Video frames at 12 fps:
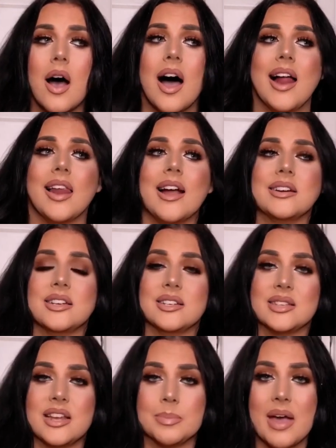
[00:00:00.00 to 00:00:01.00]
I like to
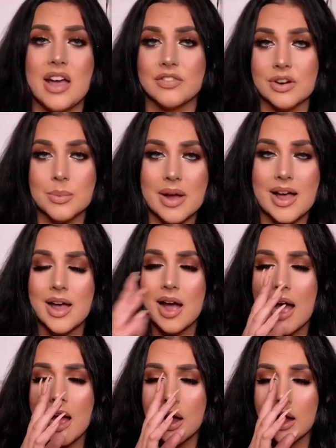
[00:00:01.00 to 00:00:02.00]
sleep everywhere.
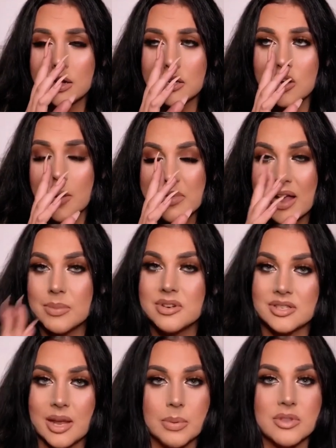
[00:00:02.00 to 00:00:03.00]
Not being able to
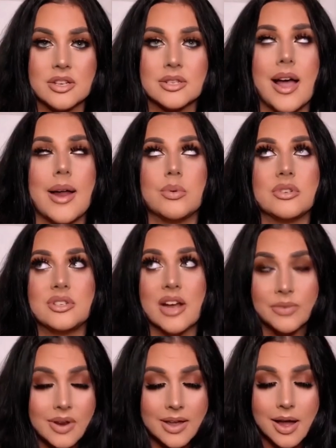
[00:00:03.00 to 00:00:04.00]
sleep on the side was
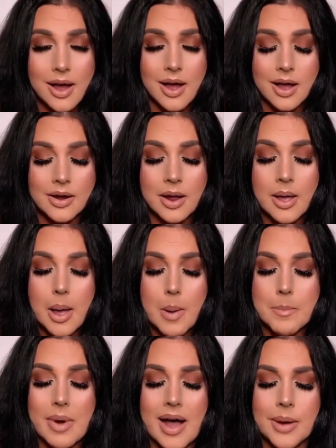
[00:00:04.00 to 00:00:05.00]
definitely hard,
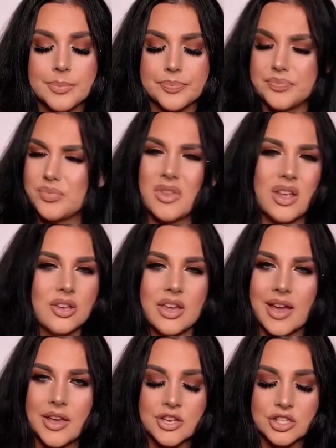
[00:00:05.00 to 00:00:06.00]
but
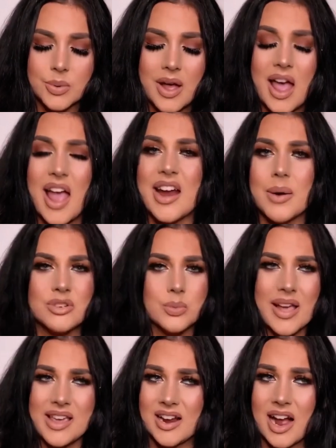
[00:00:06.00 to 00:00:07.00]
you get used to it. And I was
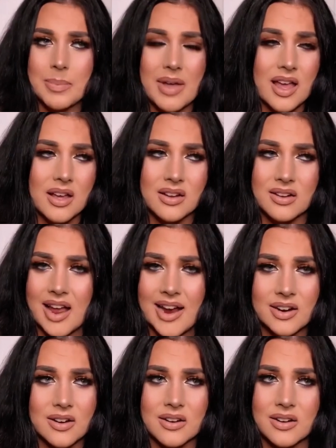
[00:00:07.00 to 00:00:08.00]
waking up
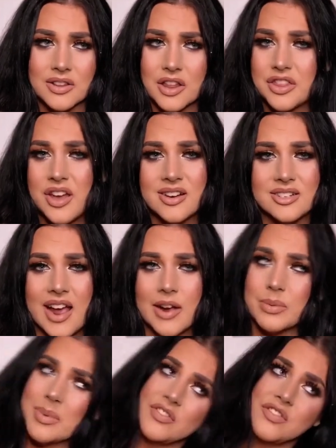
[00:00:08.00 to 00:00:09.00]
like on the 3rd day
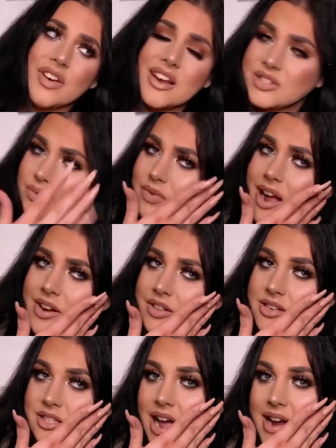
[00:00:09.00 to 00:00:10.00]
with my face right
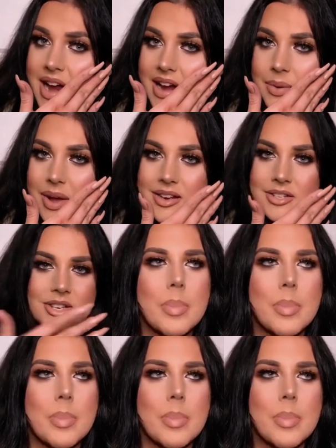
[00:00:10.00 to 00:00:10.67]
on the side anyway.